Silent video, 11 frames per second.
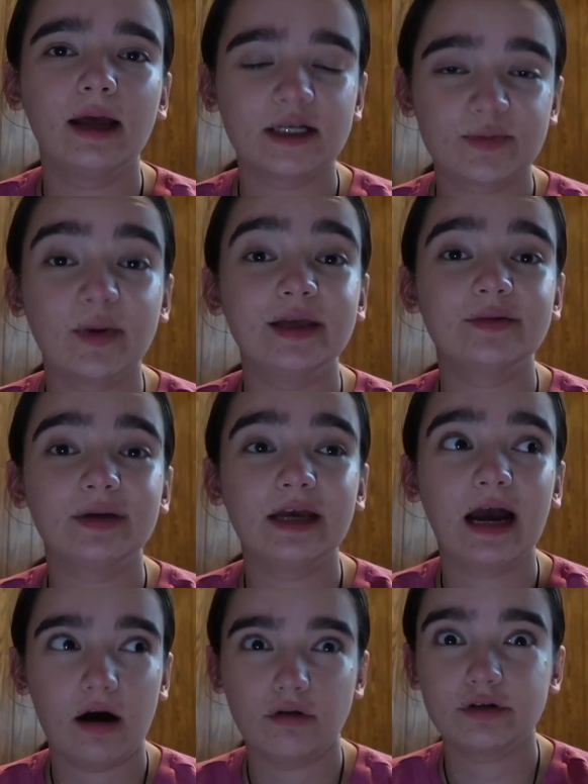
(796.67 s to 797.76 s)
explain to me
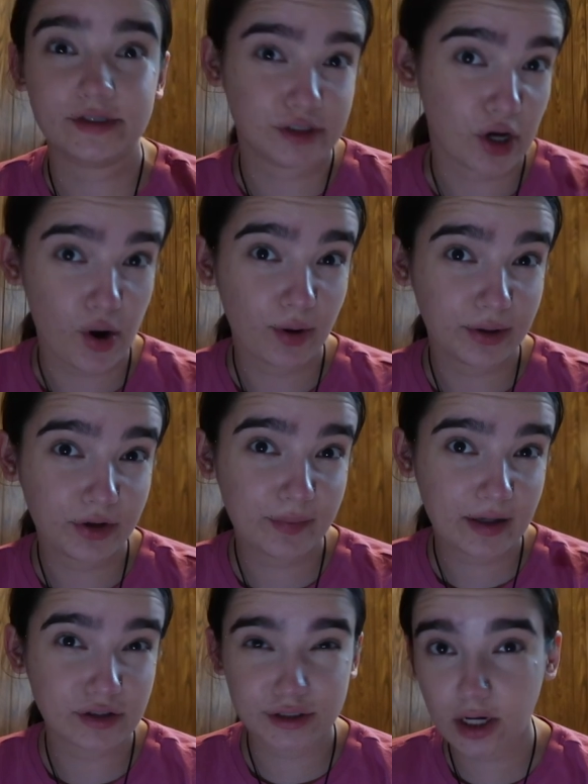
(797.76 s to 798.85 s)
how to sew a little
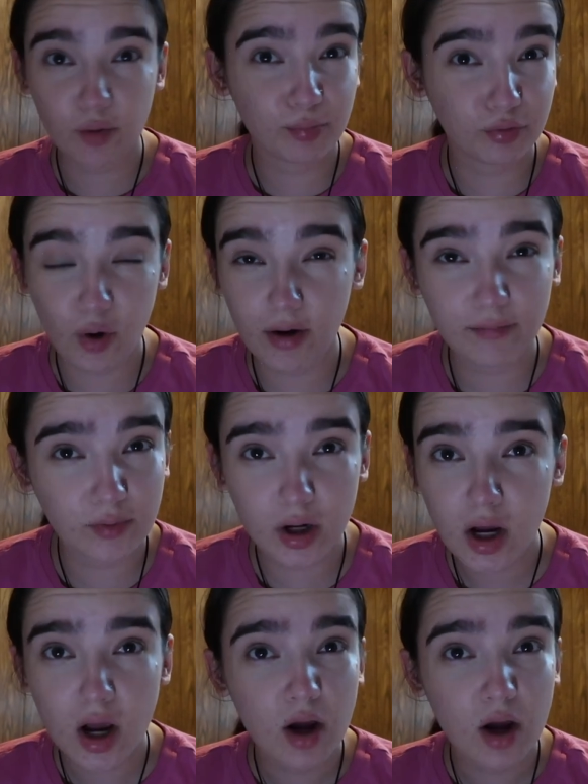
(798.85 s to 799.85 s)
bit? Just like a quick